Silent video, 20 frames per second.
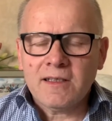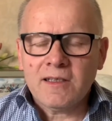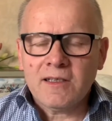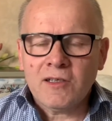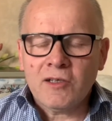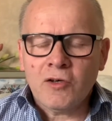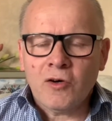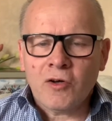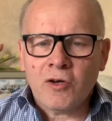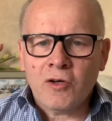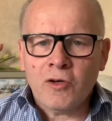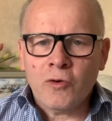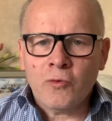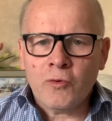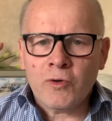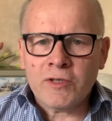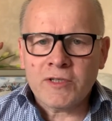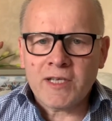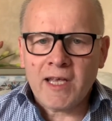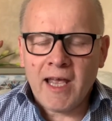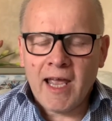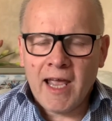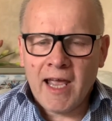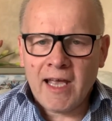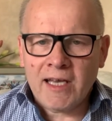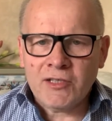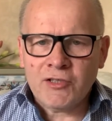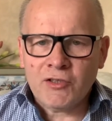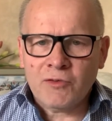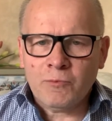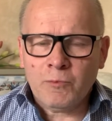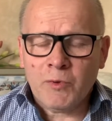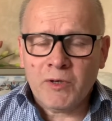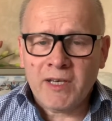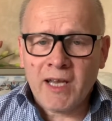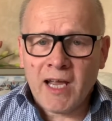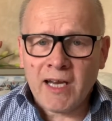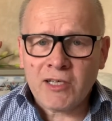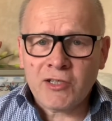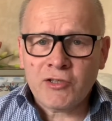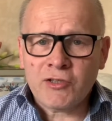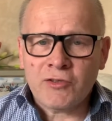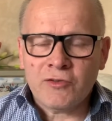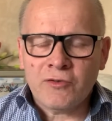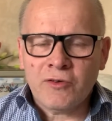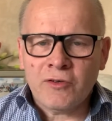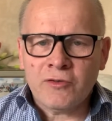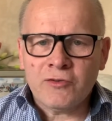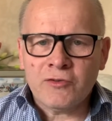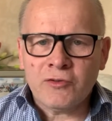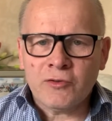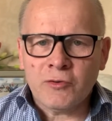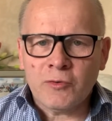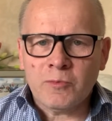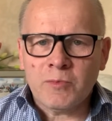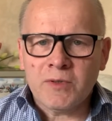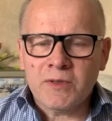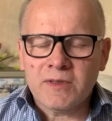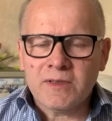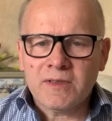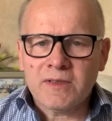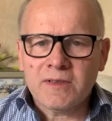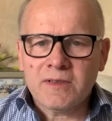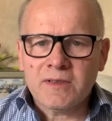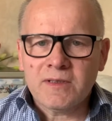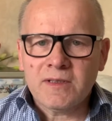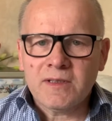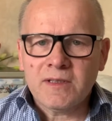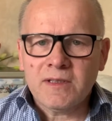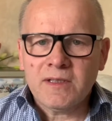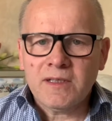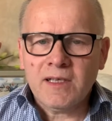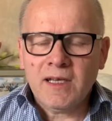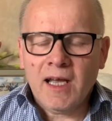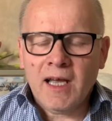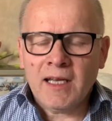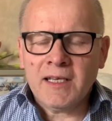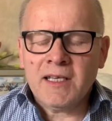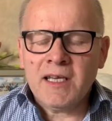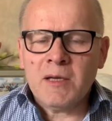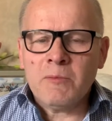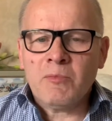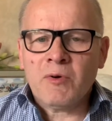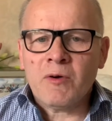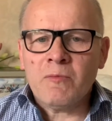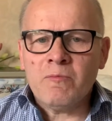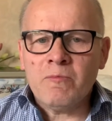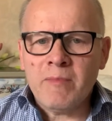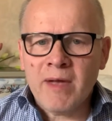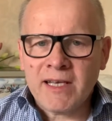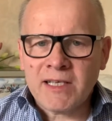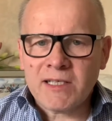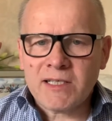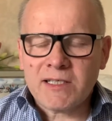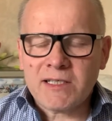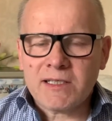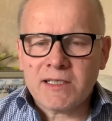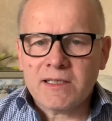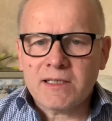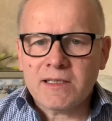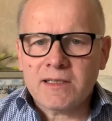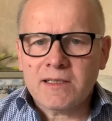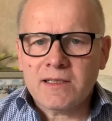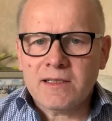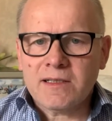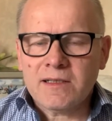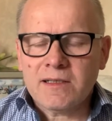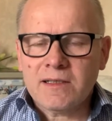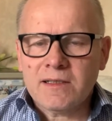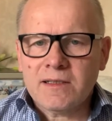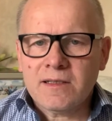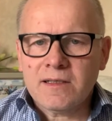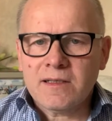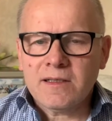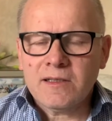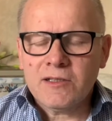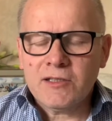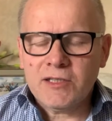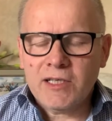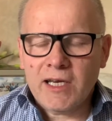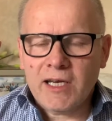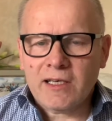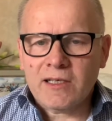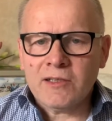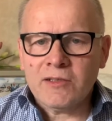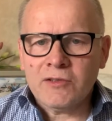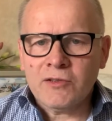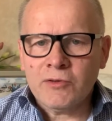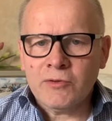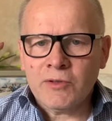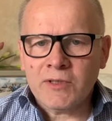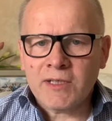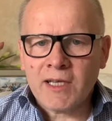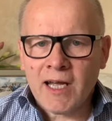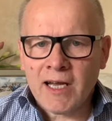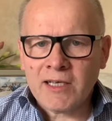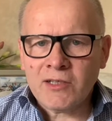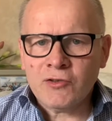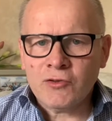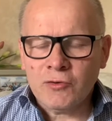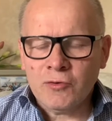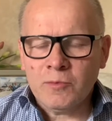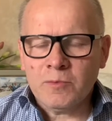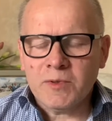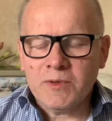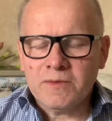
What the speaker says: God lowers the hedge of protection around Job. and he permits Satan to attack Job.